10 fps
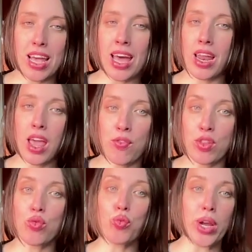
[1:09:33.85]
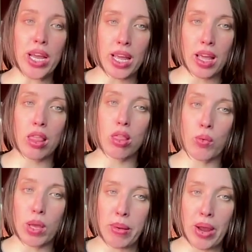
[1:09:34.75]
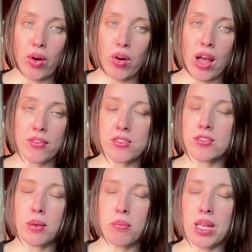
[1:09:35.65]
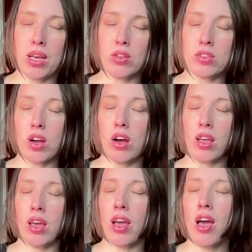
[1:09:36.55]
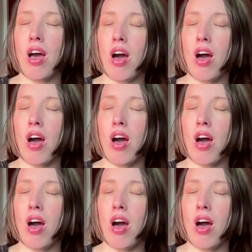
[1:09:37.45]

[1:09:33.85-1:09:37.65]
And if it's reading 3 paragraphs of somebody else talking,